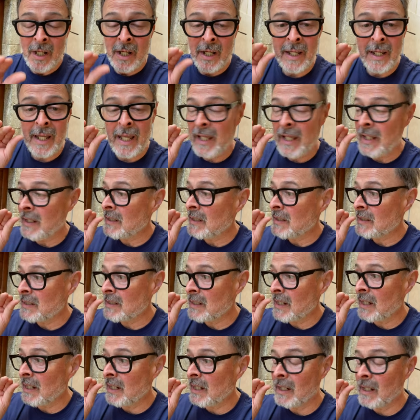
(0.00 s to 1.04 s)
and
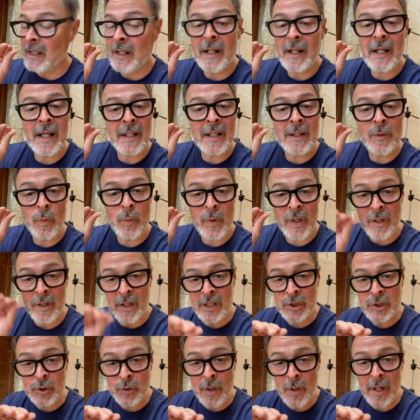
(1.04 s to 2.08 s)
uh, and we're gonna
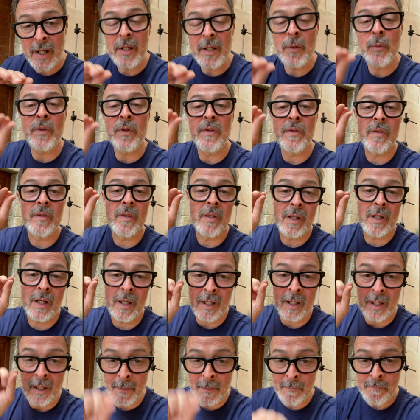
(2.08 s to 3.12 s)
try with
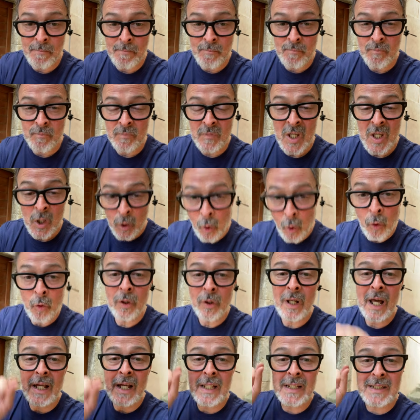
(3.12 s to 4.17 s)
the um, cold
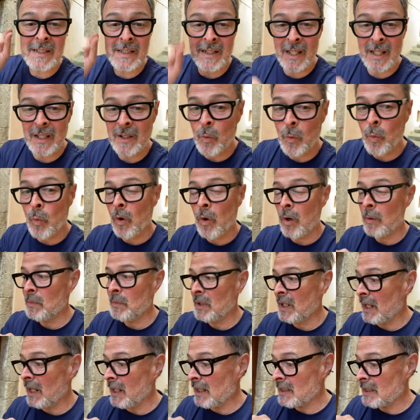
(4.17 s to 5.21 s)
light and warm
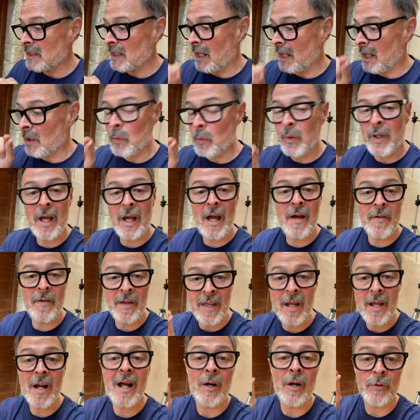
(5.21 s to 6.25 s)
light, and we have
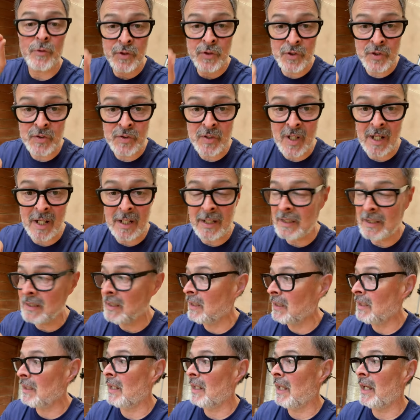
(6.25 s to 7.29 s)
here outside
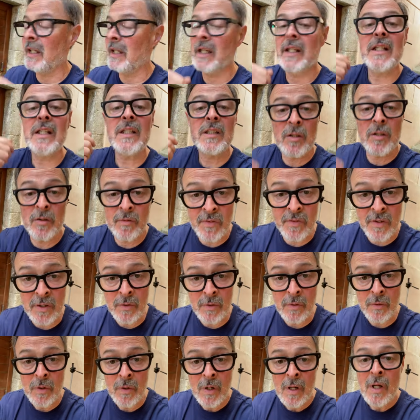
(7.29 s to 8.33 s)
like an
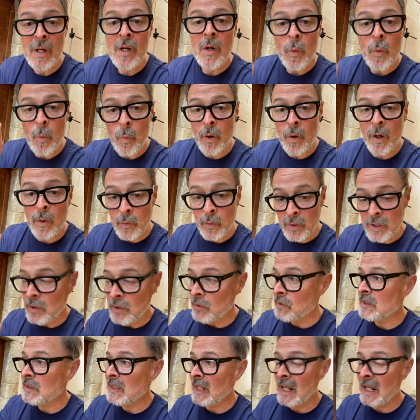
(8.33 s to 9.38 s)
interview where we
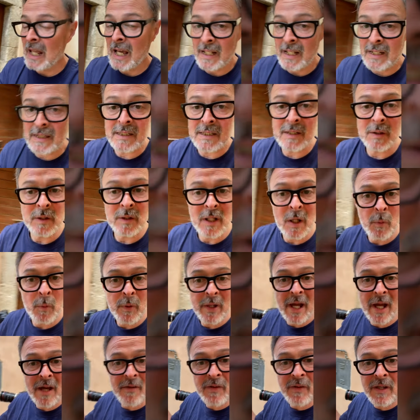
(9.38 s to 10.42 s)
use the light that we
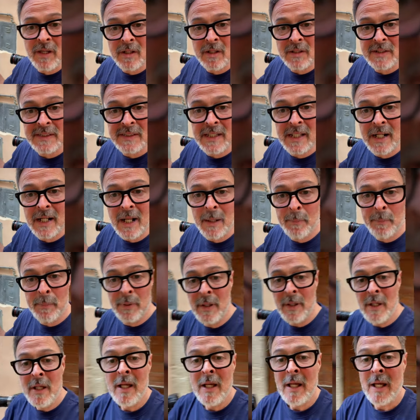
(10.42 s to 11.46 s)
have here set up
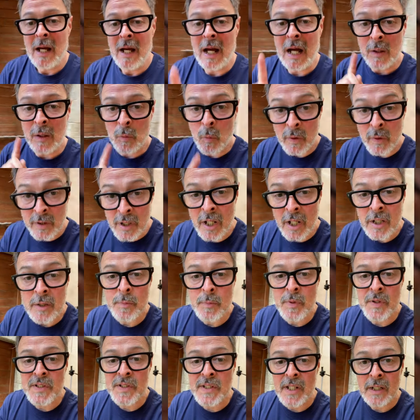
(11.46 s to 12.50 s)
at one hundred
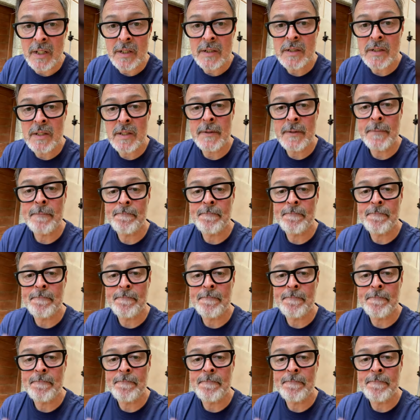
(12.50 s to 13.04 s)
percent.